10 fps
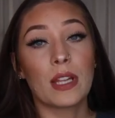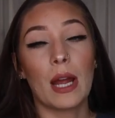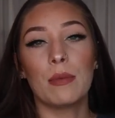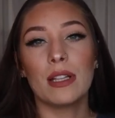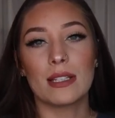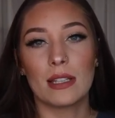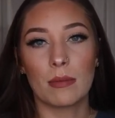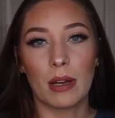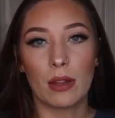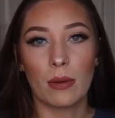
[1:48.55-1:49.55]
I'm really sick,
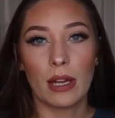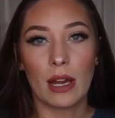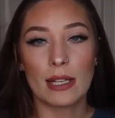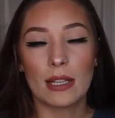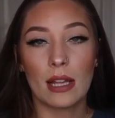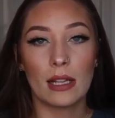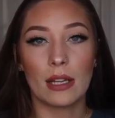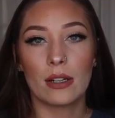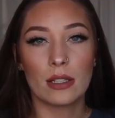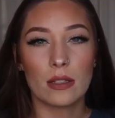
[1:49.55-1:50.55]
by the way. I say that
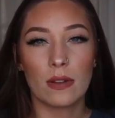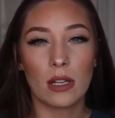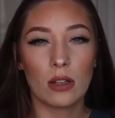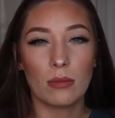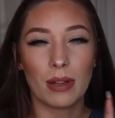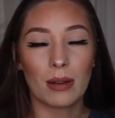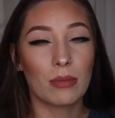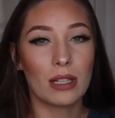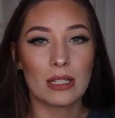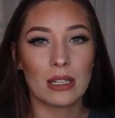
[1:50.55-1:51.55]
later in this video, but I'm
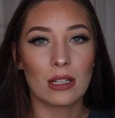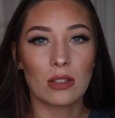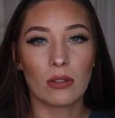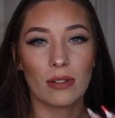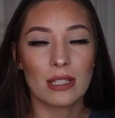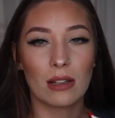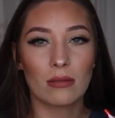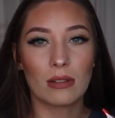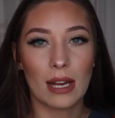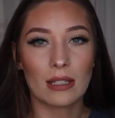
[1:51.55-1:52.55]
really sick, so if I
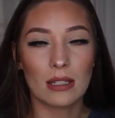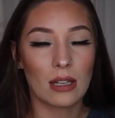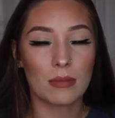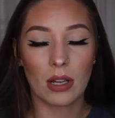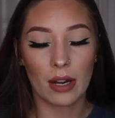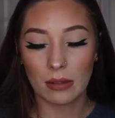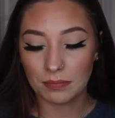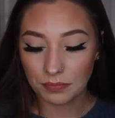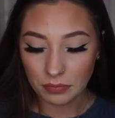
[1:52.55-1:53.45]
sound nasty, I'm sorry.